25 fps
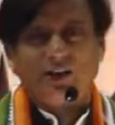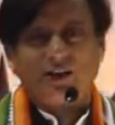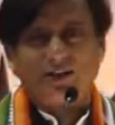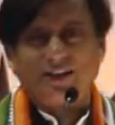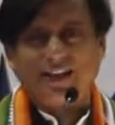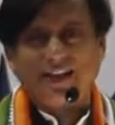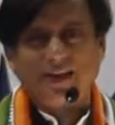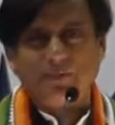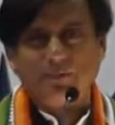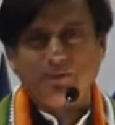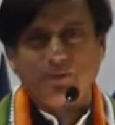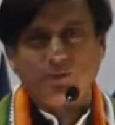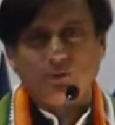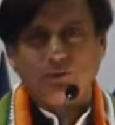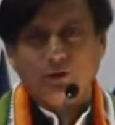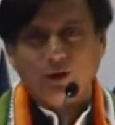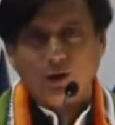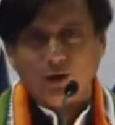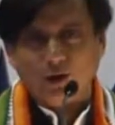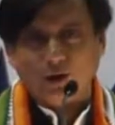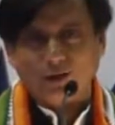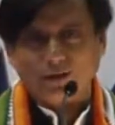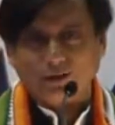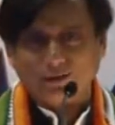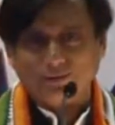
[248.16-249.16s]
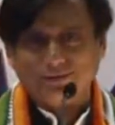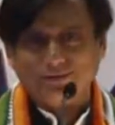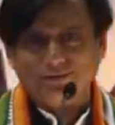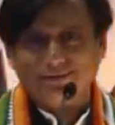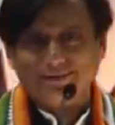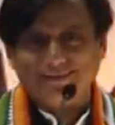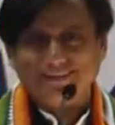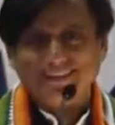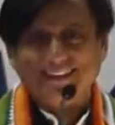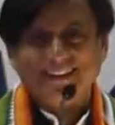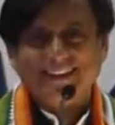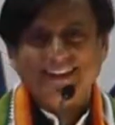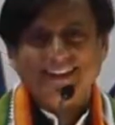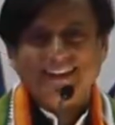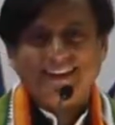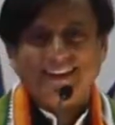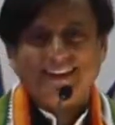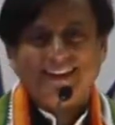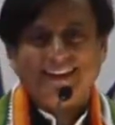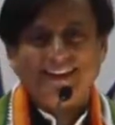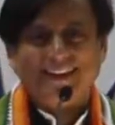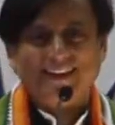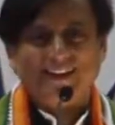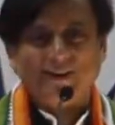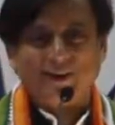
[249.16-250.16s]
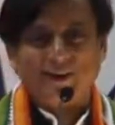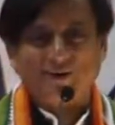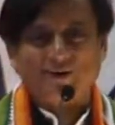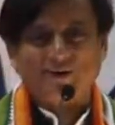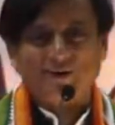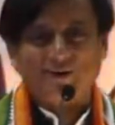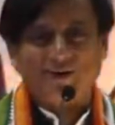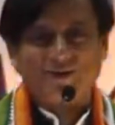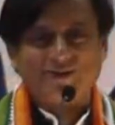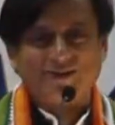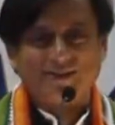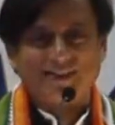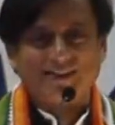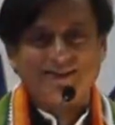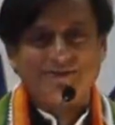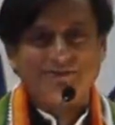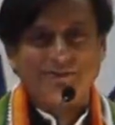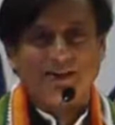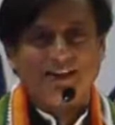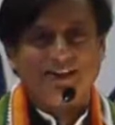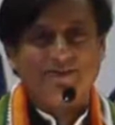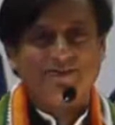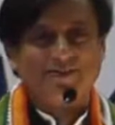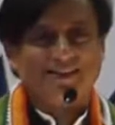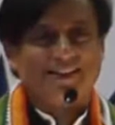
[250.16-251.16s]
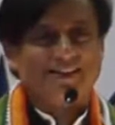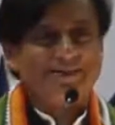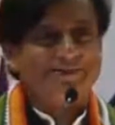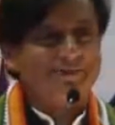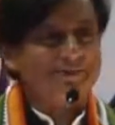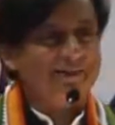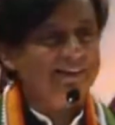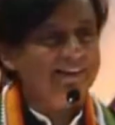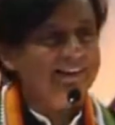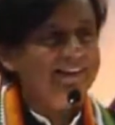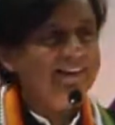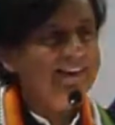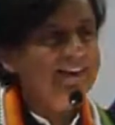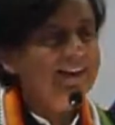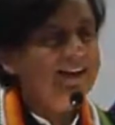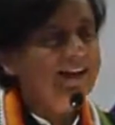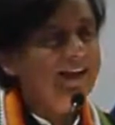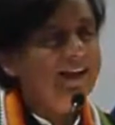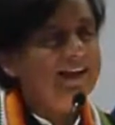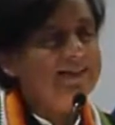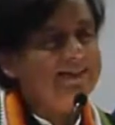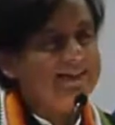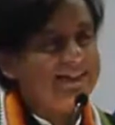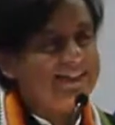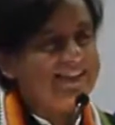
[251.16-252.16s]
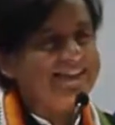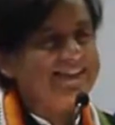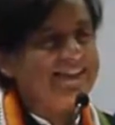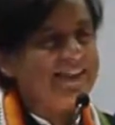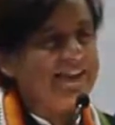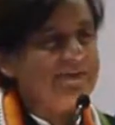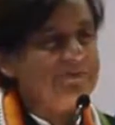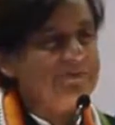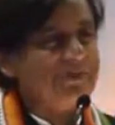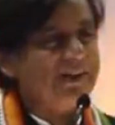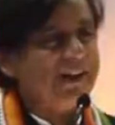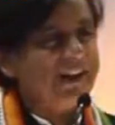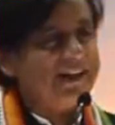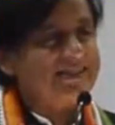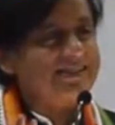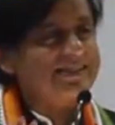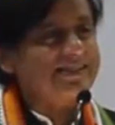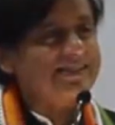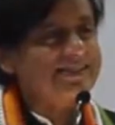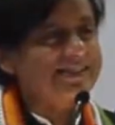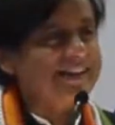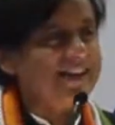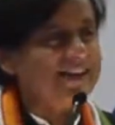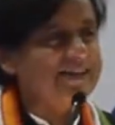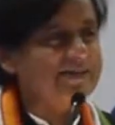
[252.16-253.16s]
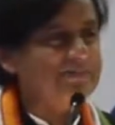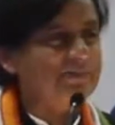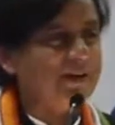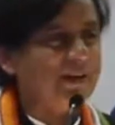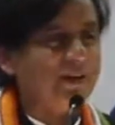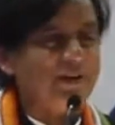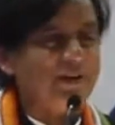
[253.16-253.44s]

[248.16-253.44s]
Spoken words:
not keep you long. He got rid of 6 wives that way. So the same way I shall say to my